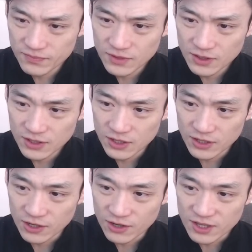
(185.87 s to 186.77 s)

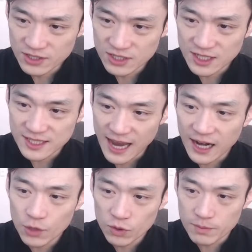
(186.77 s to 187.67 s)
This is exactly
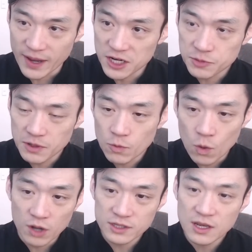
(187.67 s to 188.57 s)
what the management
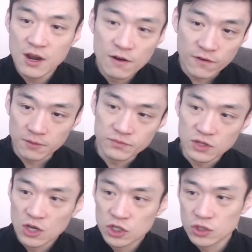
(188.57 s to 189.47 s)
wants from
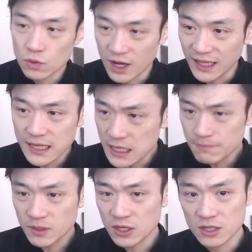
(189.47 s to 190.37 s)
Suaalii,
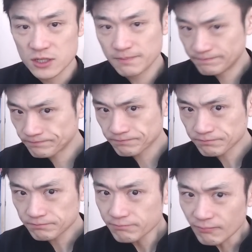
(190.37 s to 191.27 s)
because
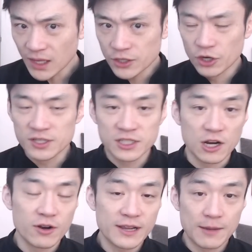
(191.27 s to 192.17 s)

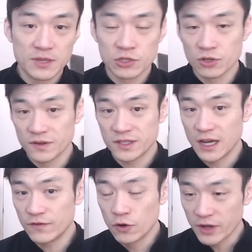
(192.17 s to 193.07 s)
stirring up this sort of
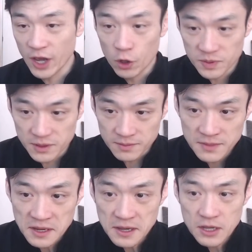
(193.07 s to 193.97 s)
stuff only helps him
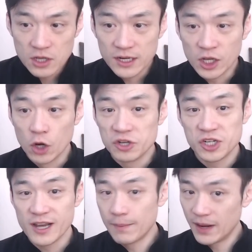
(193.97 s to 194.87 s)

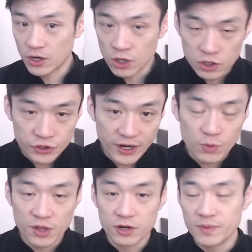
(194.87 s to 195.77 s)
negotiate a better contract,
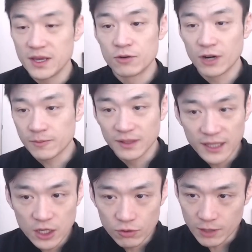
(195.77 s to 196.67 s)
whether it be in rugby
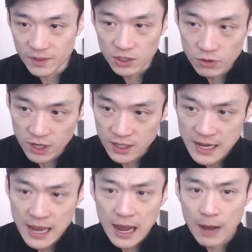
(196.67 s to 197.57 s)
league or rugby union.
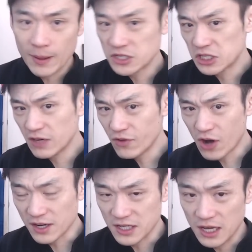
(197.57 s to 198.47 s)
But just to give you an
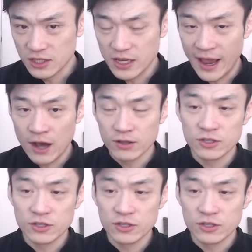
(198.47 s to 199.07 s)
idea how,